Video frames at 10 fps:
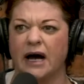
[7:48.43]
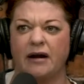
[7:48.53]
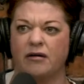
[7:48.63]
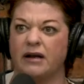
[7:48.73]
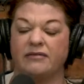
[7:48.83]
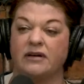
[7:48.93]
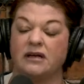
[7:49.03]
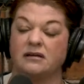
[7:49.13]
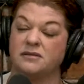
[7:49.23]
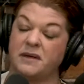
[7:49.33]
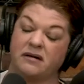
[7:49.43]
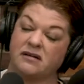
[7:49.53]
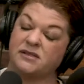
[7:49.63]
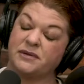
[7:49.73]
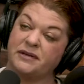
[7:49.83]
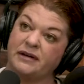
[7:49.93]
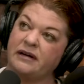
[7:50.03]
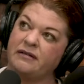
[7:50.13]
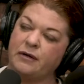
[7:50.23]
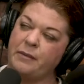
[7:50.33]
I don't even, to be honest with you, I don't
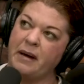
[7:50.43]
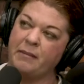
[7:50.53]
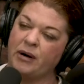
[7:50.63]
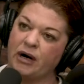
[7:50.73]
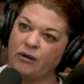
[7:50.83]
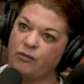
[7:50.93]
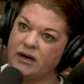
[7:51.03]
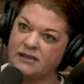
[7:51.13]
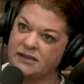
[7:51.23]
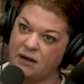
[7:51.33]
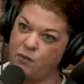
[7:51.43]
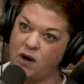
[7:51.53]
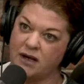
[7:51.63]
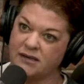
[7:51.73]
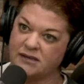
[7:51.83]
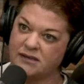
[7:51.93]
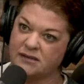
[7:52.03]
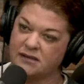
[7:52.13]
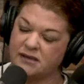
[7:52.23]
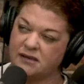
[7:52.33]
even remember what his name was.
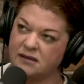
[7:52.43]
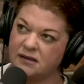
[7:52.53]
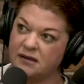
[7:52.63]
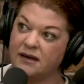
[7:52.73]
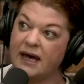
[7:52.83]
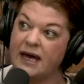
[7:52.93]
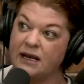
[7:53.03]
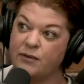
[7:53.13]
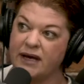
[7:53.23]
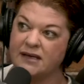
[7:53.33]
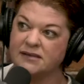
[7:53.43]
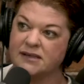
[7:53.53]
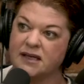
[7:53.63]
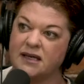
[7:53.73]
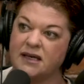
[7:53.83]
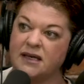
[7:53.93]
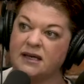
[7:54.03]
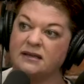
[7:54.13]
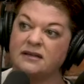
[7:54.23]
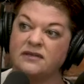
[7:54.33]
Anyways, he
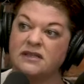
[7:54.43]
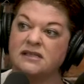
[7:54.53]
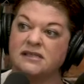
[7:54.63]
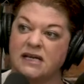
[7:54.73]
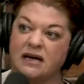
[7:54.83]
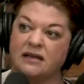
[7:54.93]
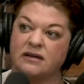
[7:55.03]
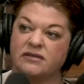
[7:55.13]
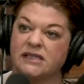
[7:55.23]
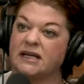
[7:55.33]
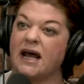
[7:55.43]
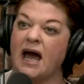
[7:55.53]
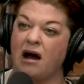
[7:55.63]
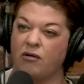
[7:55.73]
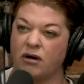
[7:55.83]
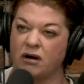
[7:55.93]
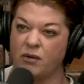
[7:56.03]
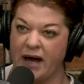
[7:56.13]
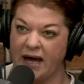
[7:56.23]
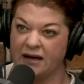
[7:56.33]
lived in this town that was like an hour
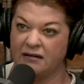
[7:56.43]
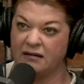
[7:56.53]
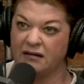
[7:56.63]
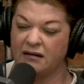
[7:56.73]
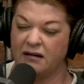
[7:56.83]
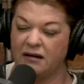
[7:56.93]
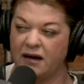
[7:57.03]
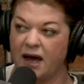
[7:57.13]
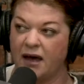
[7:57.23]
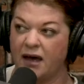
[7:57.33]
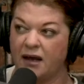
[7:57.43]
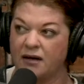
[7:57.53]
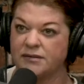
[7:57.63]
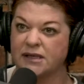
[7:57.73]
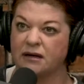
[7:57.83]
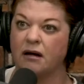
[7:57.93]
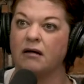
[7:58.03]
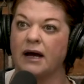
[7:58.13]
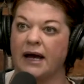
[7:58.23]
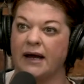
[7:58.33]
away. And I was like,
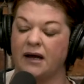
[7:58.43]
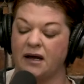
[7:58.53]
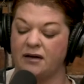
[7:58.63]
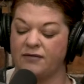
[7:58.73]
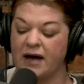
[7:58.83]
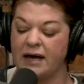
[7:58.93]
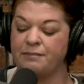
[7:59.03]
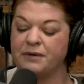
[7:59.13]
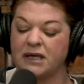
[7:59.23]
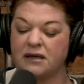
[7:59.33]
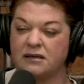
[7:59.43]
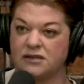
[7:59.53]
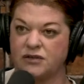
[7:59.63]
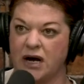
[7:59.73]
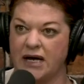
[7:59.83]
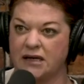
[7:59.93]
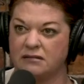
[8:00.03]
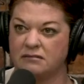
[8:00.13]
okay, if I plan this right,